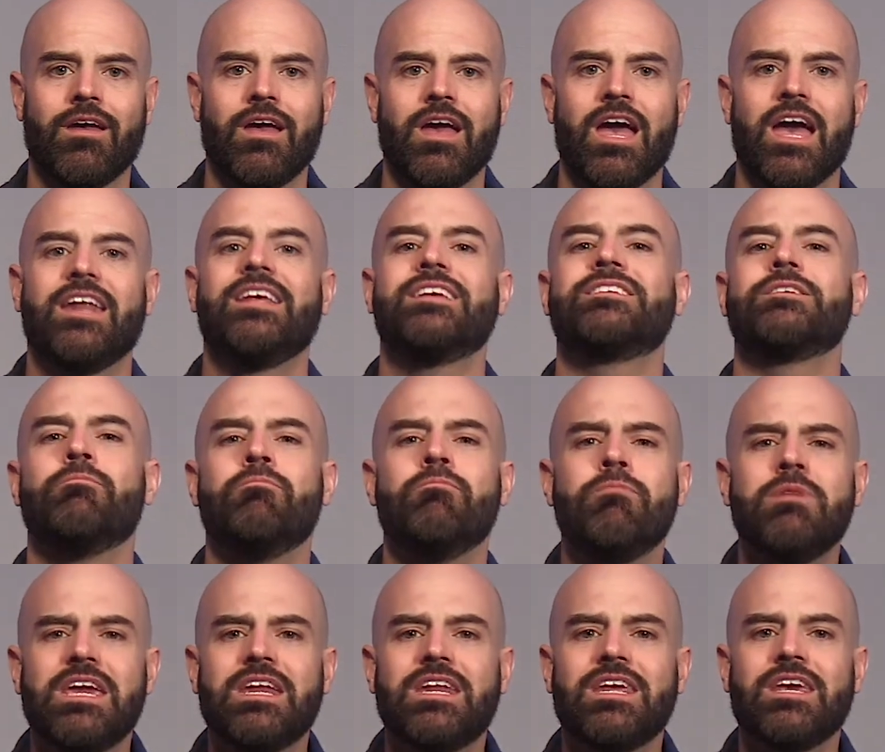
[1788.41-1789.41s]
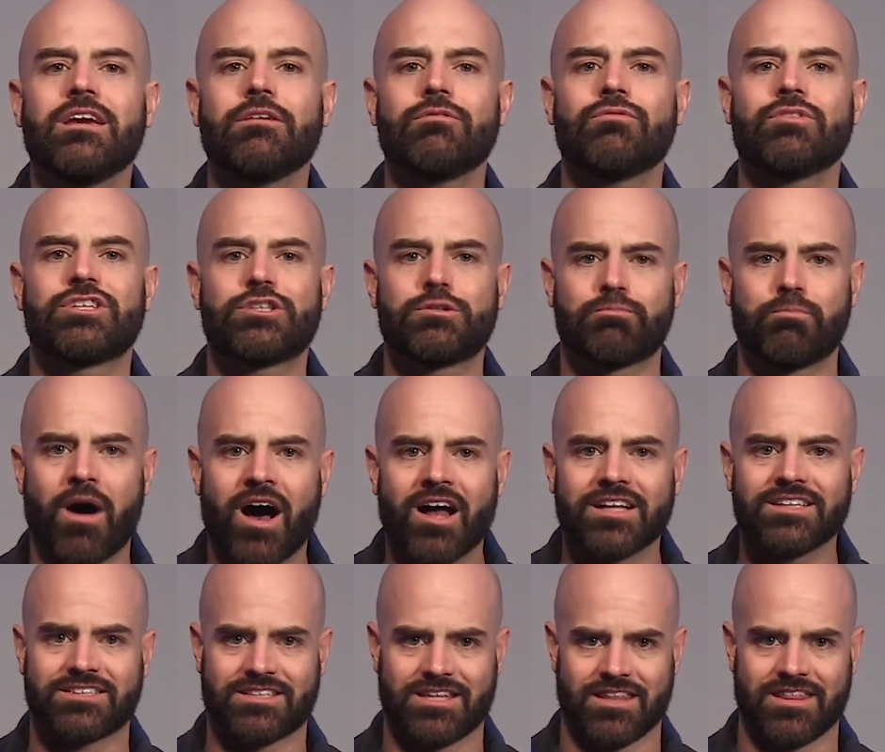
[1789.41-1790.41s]
And his immediate
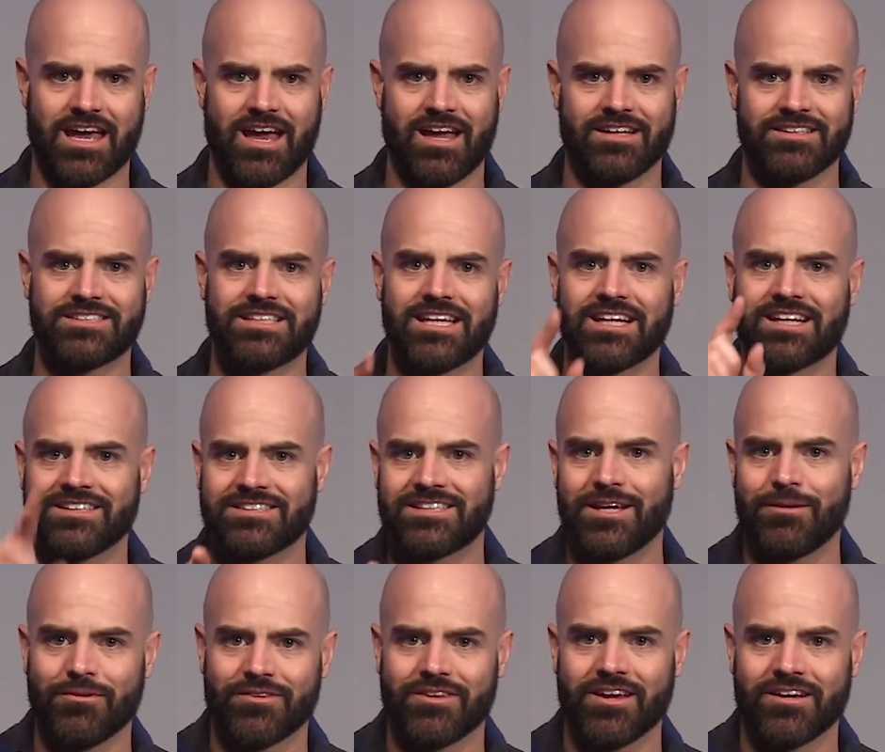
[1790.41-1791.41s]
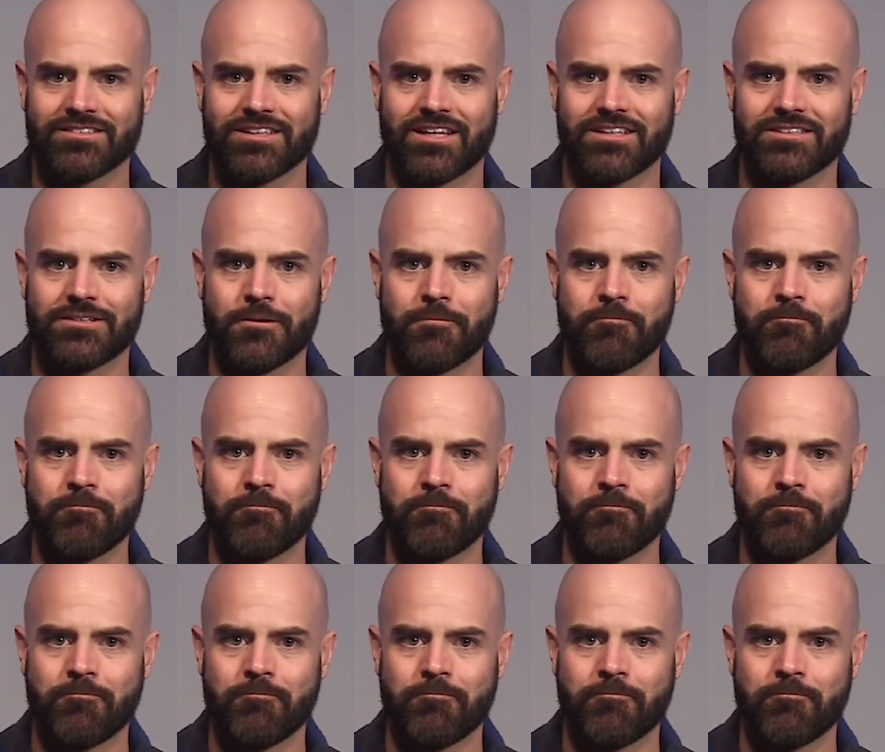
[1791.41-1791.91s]
response to that, 2 Samuel tells us,